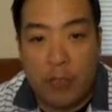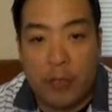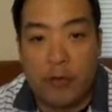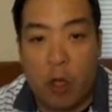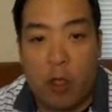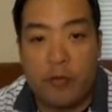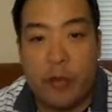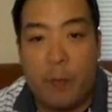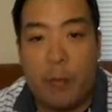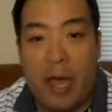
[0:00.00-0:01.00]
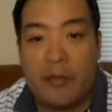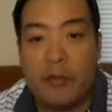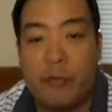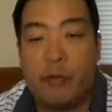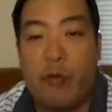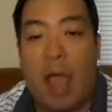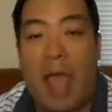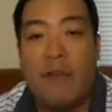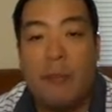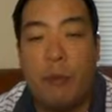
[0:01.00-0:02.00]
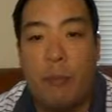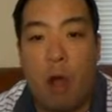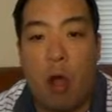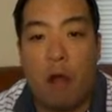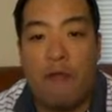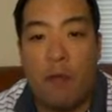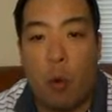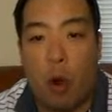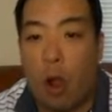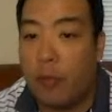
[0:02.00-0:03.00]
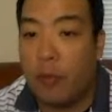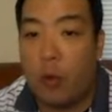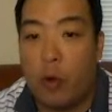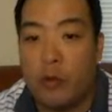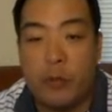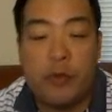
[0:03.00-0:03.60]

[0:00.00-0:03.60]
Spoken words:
There's also a possible drivable par 4 on the course,